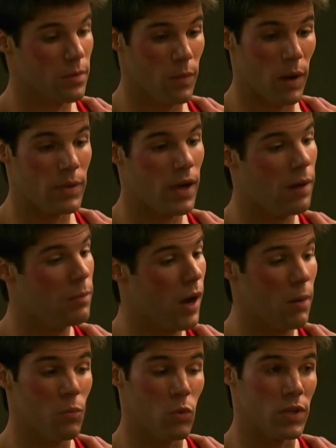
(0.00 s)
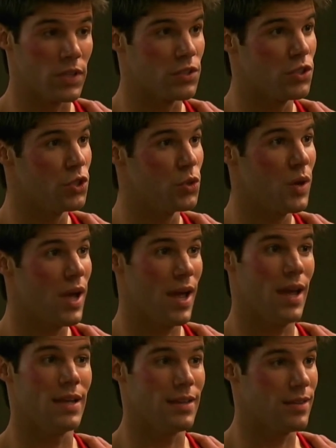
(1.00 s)
Bobby, I'm, I'm willing to do
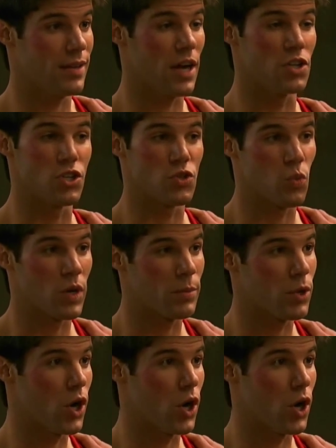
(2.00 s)
anything. I just want him